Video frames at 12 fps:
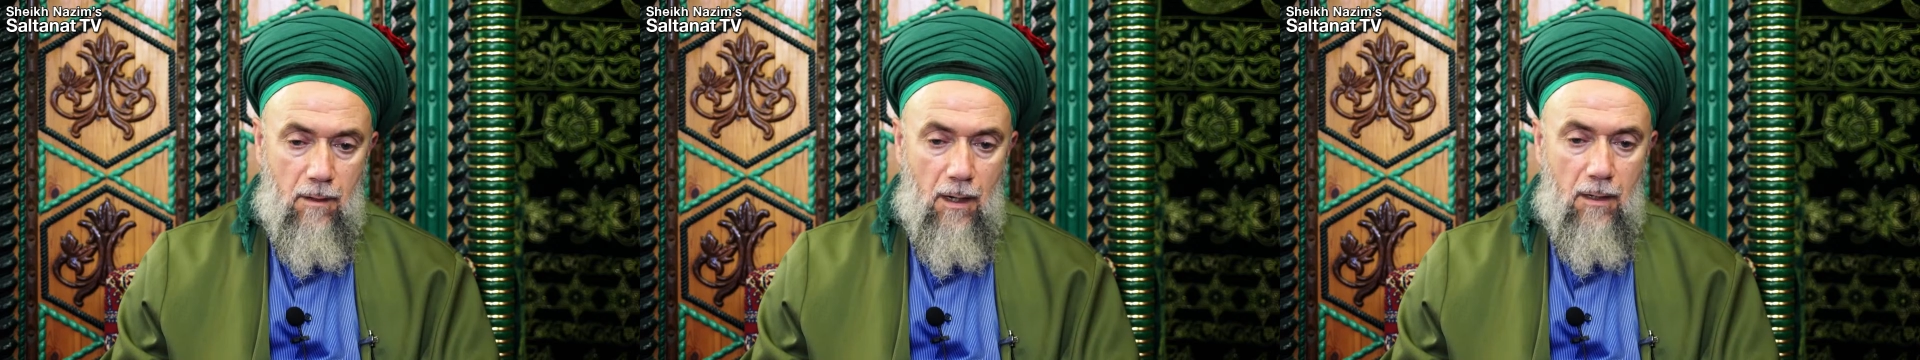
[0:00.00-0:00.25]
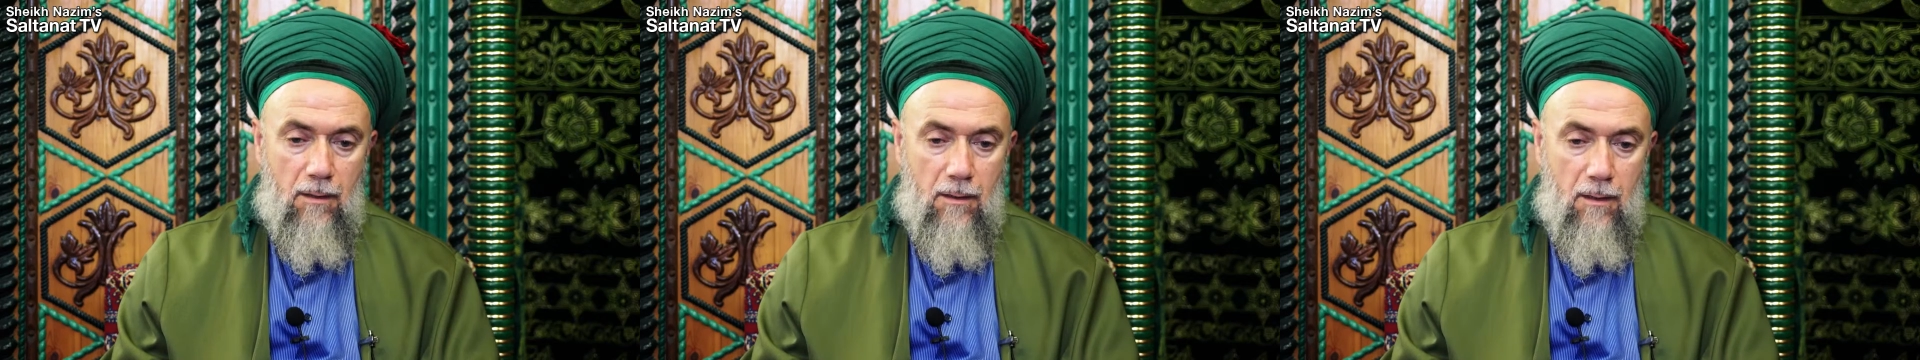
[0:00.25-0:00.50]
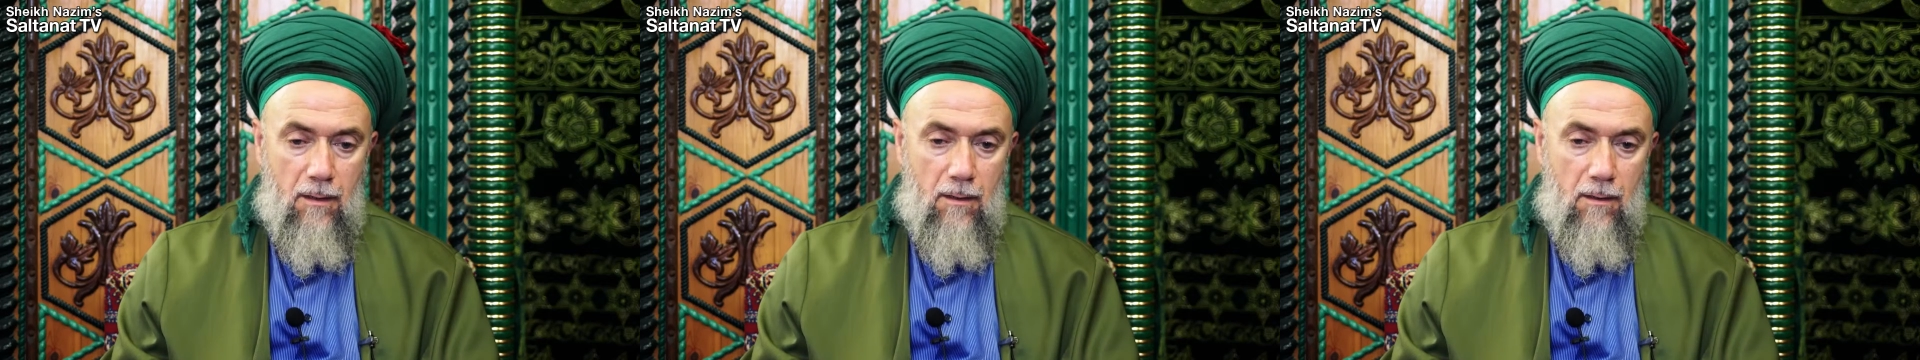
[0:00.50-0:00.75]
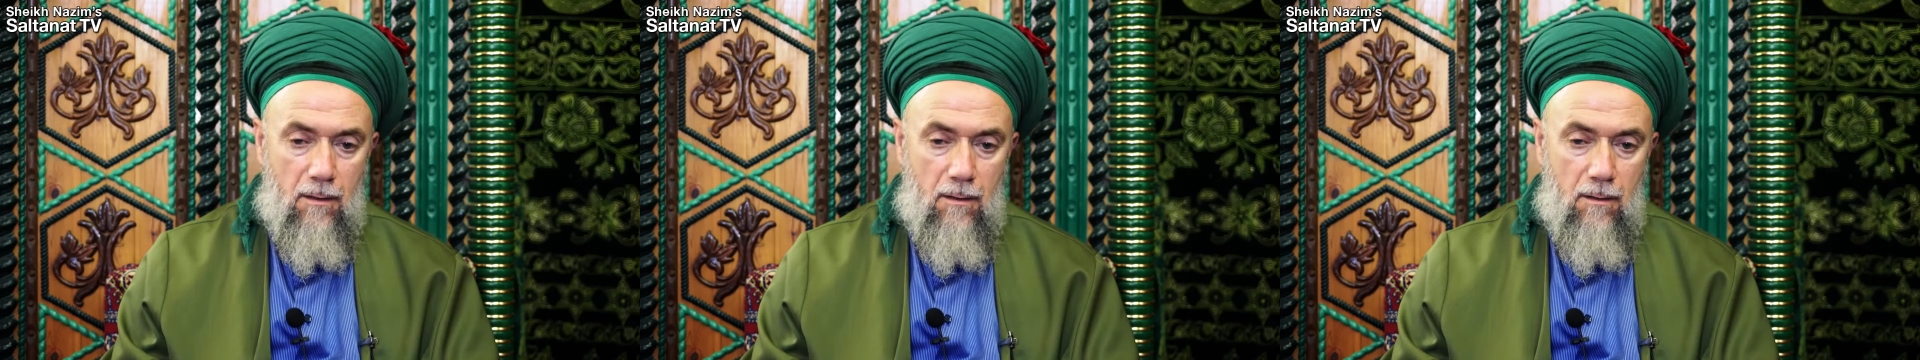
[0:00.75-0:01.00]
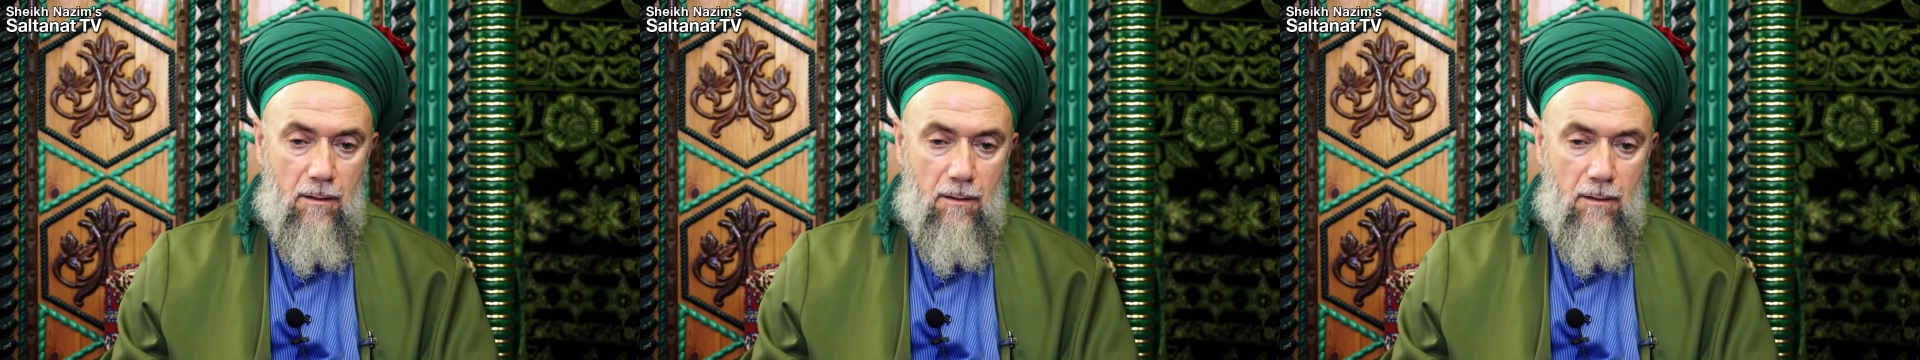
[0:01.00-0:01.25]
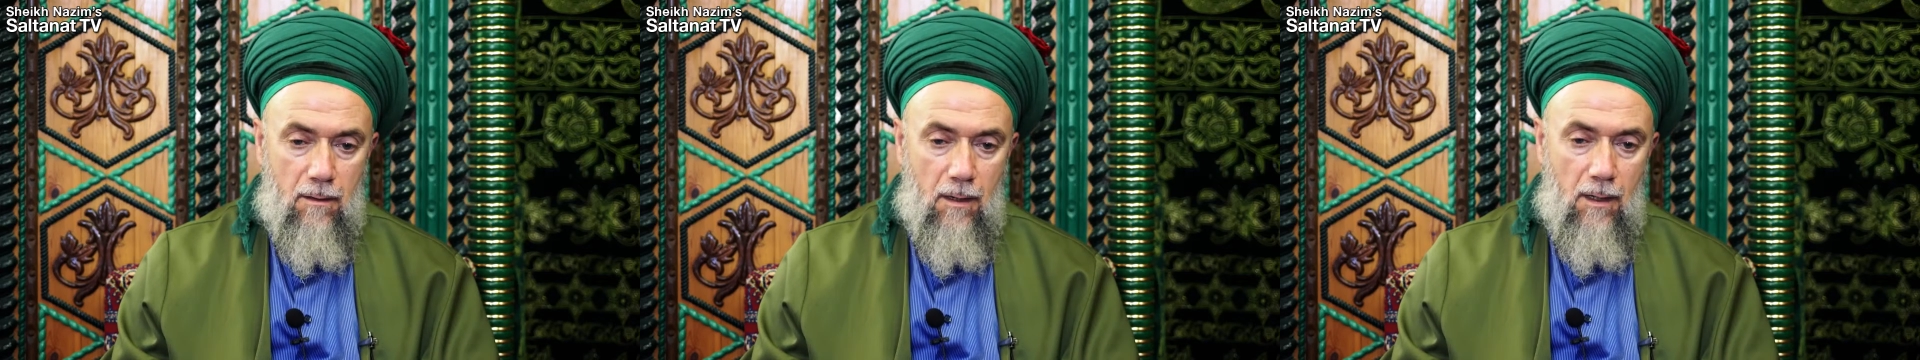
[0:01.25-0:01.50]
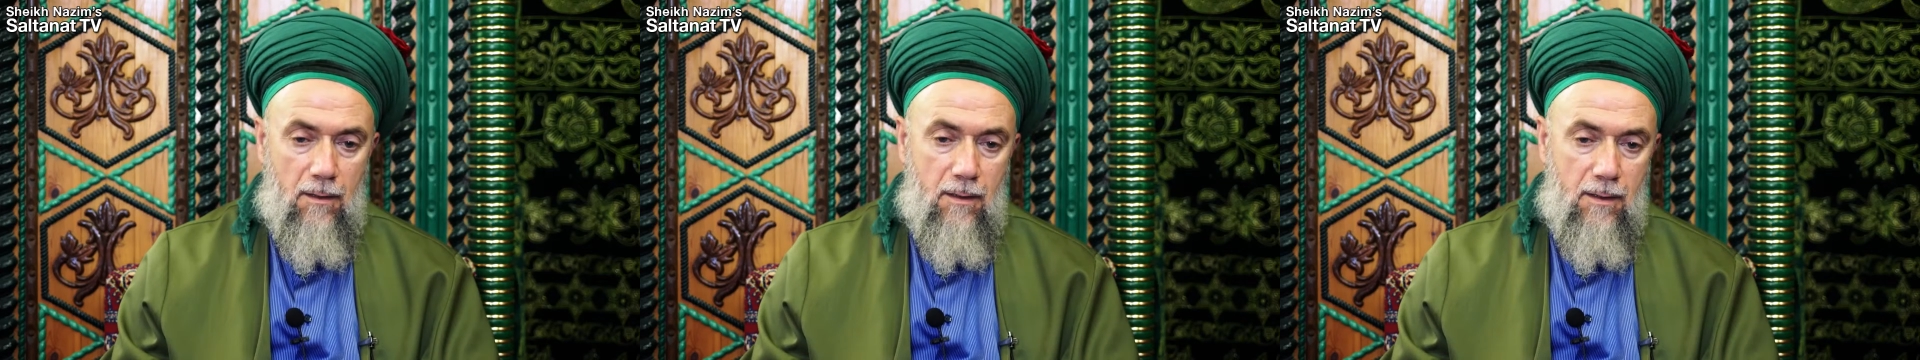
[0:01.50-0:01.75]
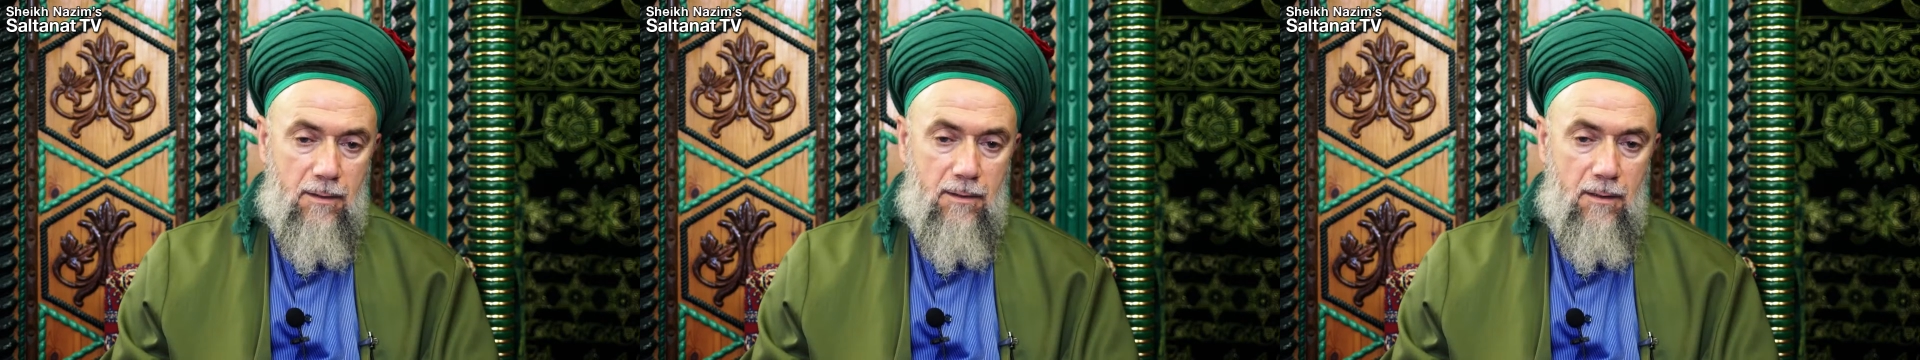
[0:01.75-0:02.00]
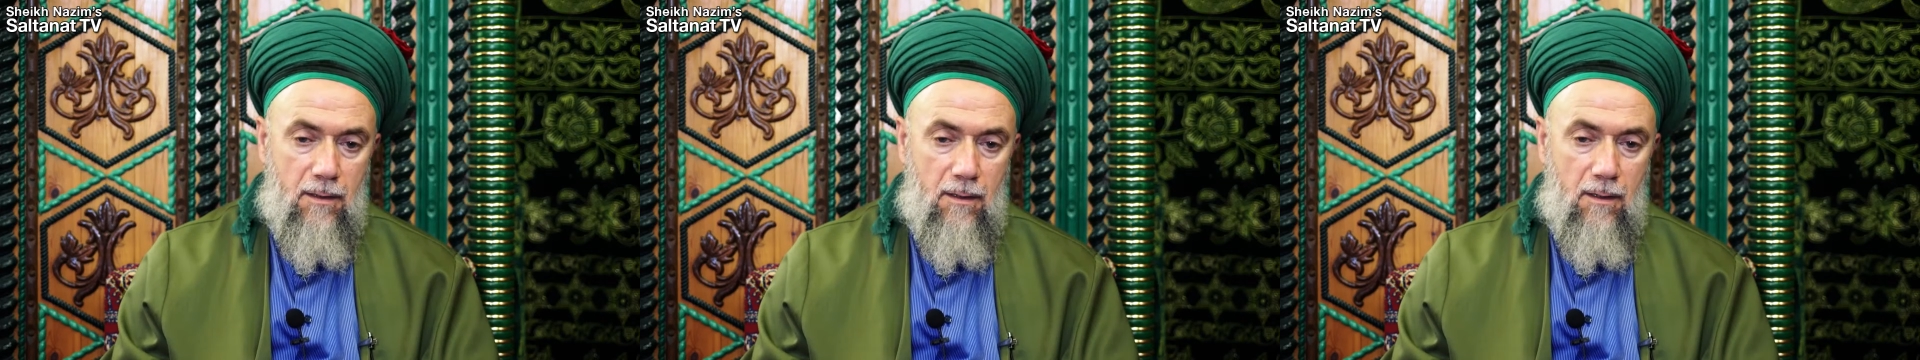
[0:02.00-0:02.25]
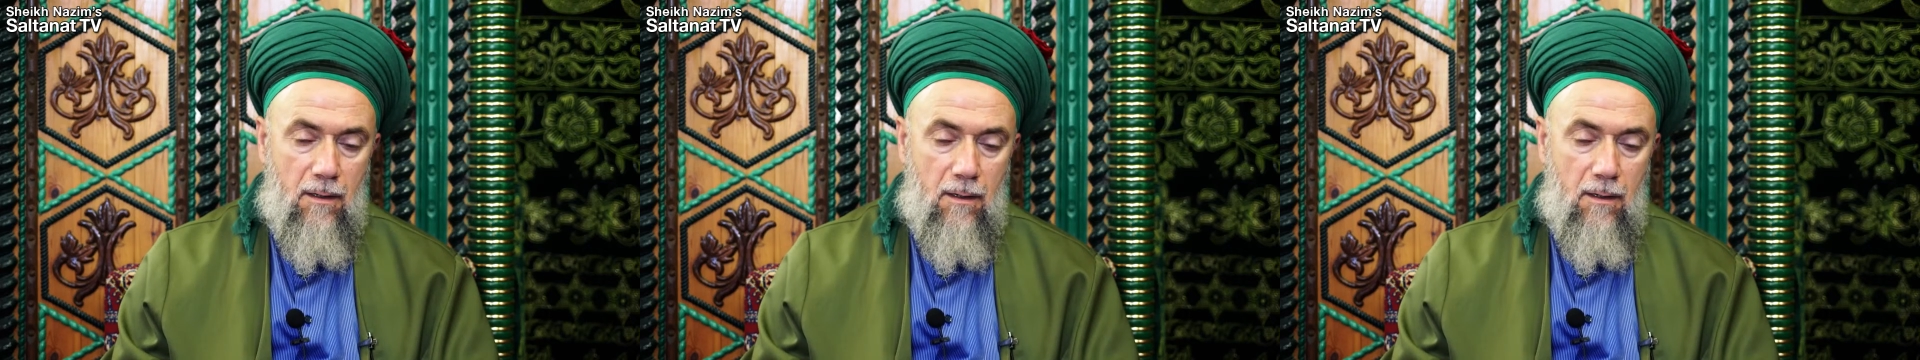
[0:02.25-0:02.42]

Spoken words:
can get easy.